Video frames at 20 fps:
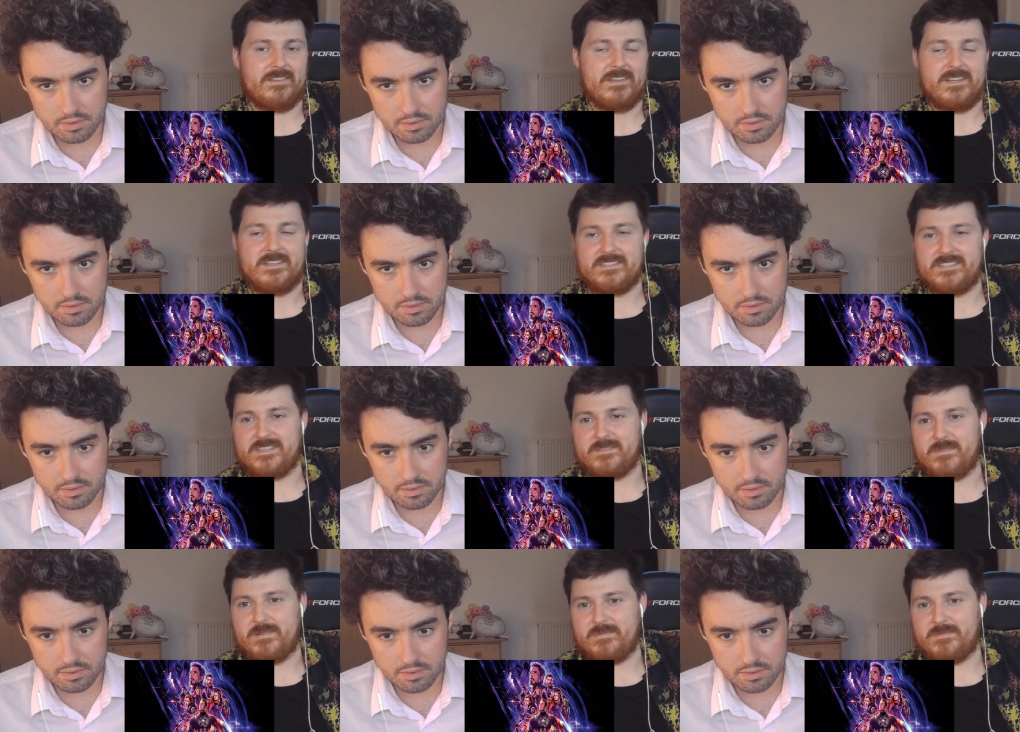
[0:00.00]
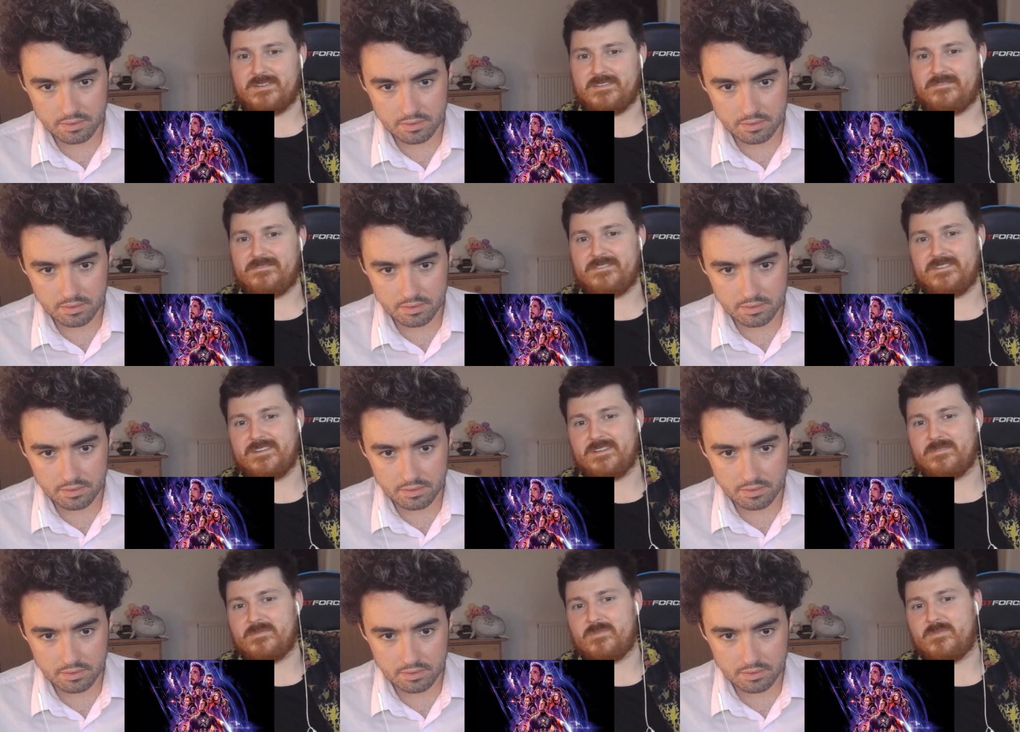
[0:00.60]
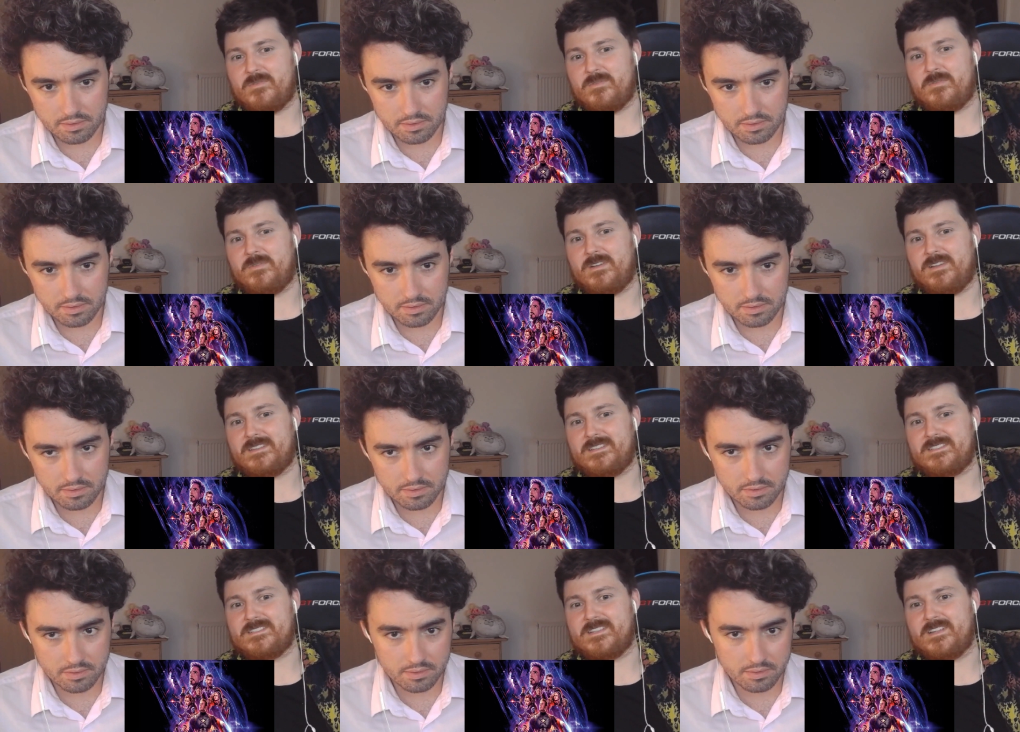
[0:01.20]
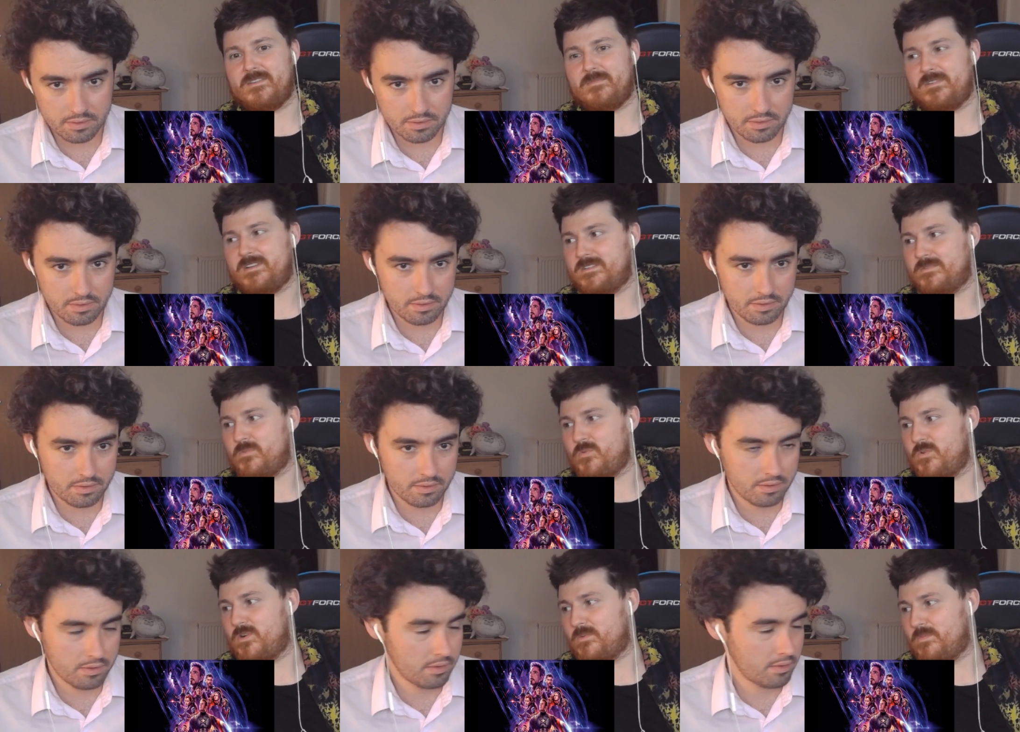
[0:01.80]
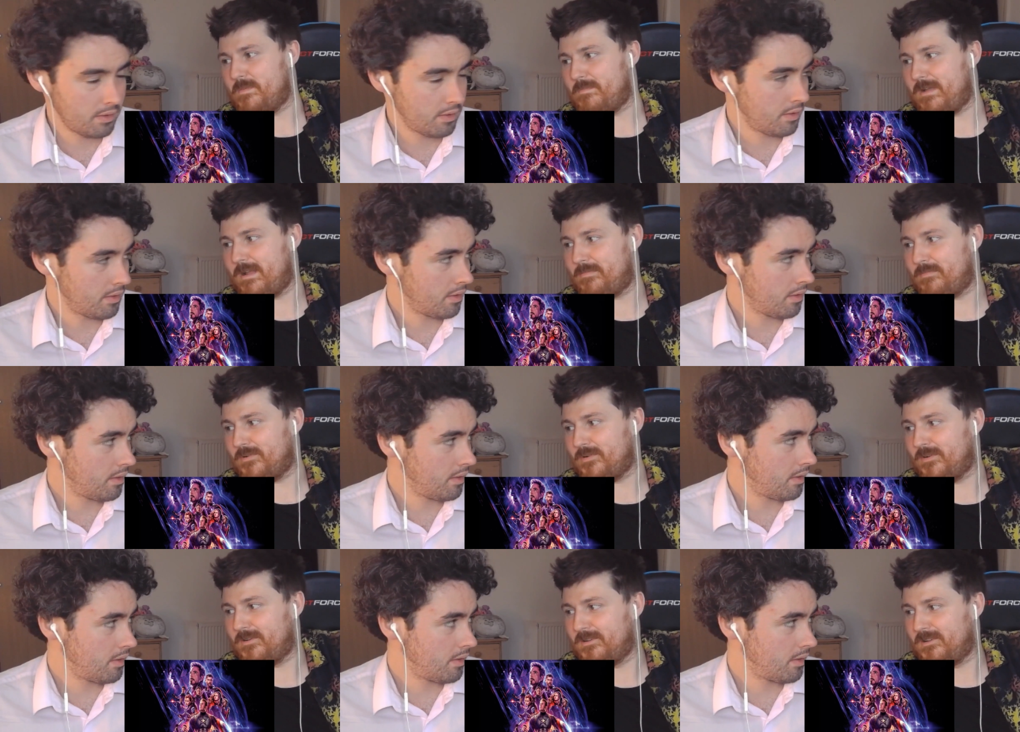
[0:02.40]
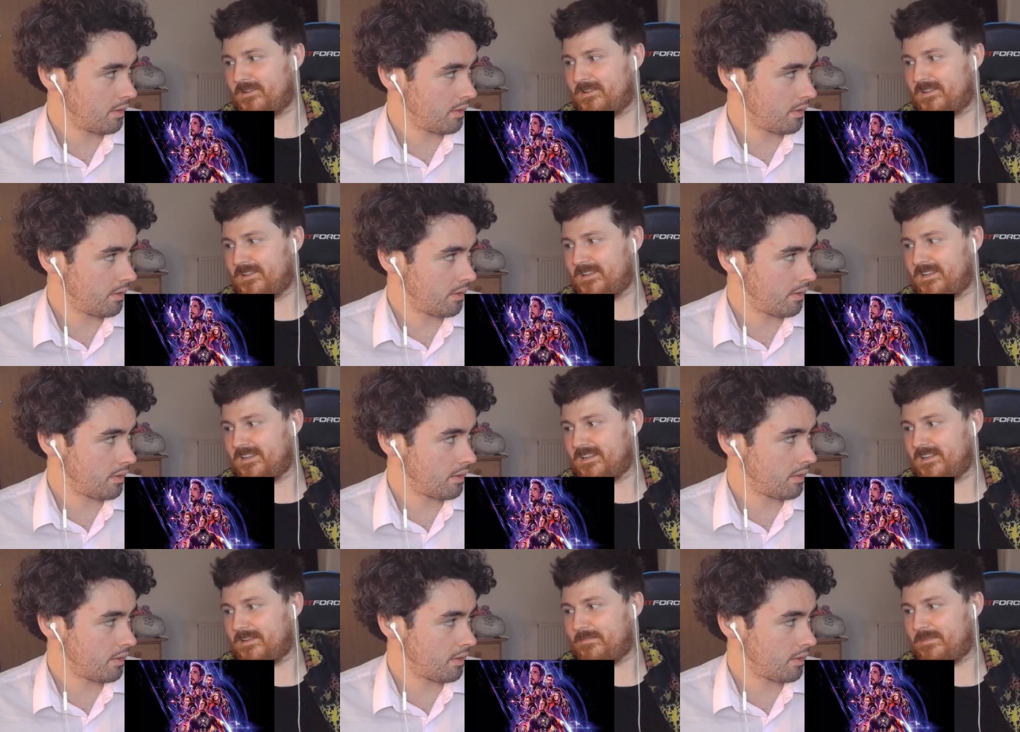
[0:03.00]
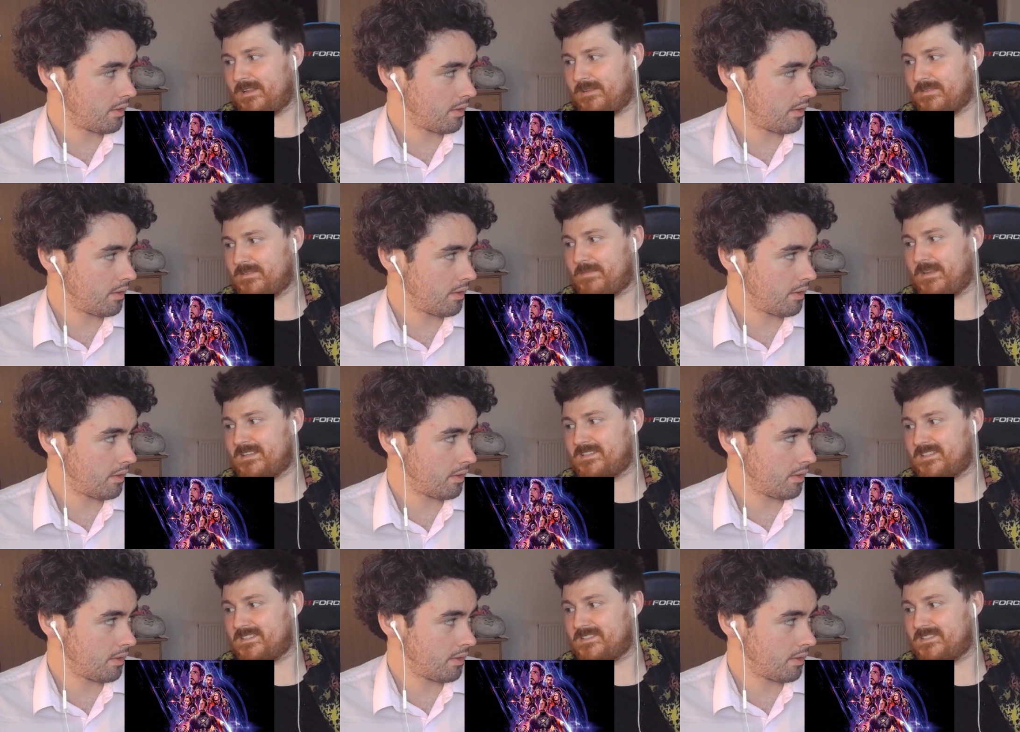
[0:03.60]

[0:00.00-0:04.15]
Speaker 1: See, remember in Infinity War at the start when he's walking with Pepper, but he was basically